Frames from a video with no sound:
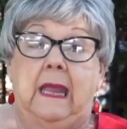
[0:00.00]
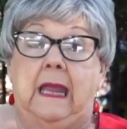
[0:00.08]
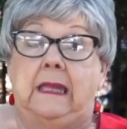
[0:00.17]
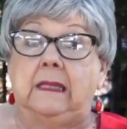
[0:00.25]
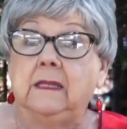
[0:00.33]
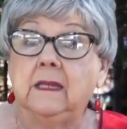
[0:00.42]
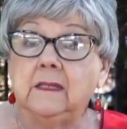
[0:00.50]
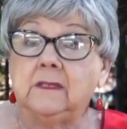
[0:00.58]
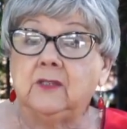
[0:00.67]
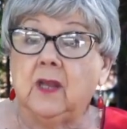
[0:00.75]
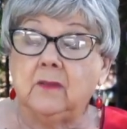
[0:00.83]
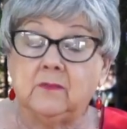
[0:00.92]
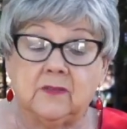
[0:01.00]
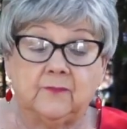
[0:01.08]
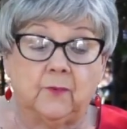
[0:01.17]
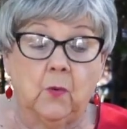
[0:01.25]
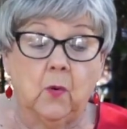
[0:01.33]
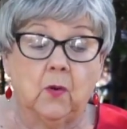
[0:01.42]
And then in James
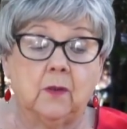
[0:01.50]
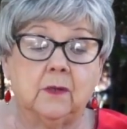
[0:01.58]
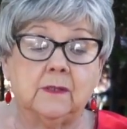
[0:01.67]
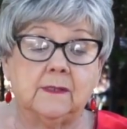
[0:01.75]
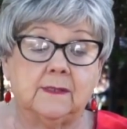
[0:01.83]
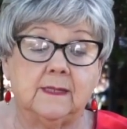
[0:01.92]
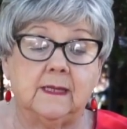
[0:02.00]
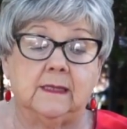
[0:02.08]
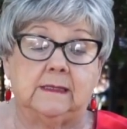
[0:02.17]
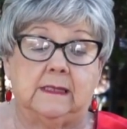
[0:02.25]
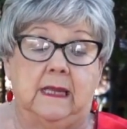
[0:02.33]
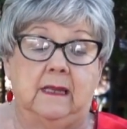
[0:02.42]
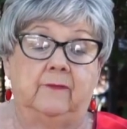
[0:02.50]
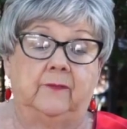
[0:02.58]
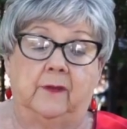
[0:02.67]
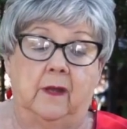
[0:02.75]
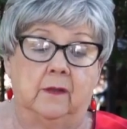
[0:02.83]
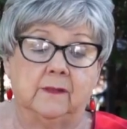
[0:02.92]
4:6, and
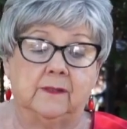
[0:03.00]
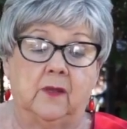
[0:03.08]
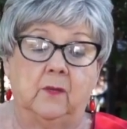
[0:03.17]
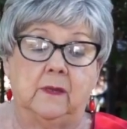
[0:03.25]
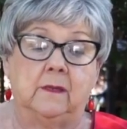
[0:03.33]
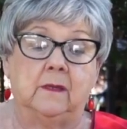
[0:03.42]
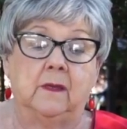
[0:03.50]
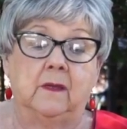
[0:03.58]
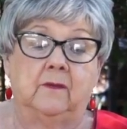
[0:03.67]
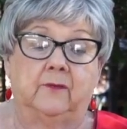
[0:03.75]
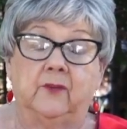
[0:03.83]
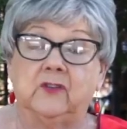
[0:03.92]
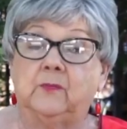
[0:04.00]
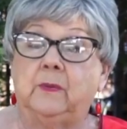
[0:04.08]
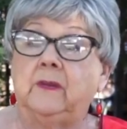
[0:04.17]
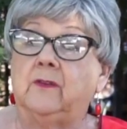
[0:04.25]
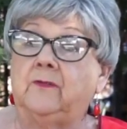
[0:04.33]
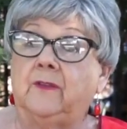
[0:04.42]
also in 1
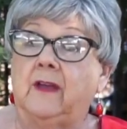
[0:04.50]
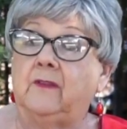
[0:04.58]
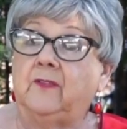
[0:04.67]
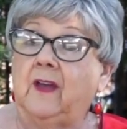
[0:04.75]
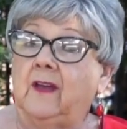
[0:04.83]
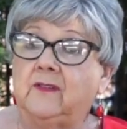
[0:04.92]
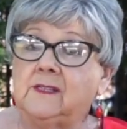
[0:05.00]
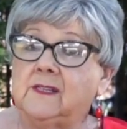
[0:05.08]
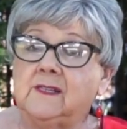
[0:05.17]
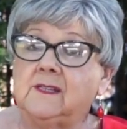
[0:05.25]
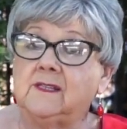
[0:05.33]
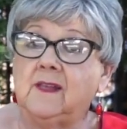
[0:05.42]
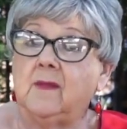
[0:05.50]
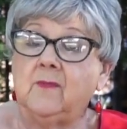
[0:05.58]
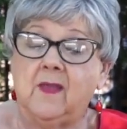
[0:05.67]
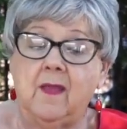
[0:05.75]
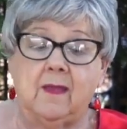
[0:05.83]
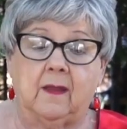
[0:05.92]
Peter 5:5, it says the same
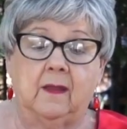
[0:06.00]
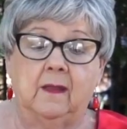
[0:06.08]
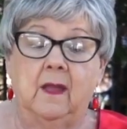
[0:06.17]
thing.